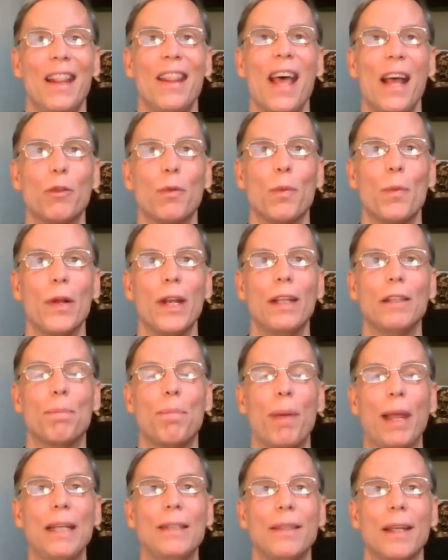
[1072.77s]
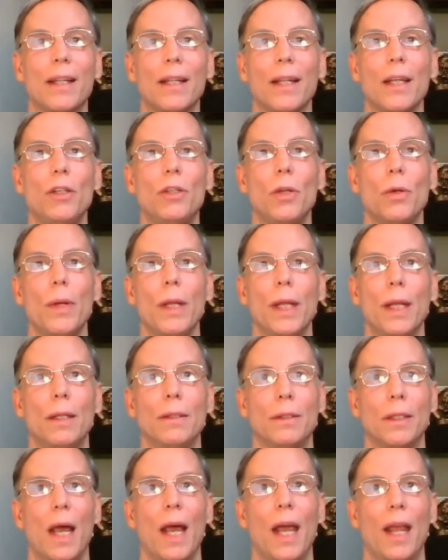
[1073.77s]
That's what it's basically doing
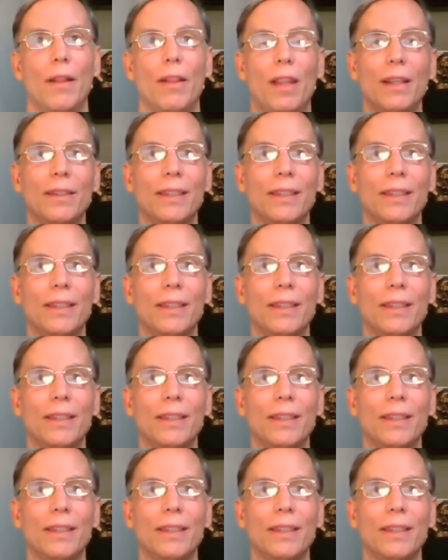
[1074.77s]
inside.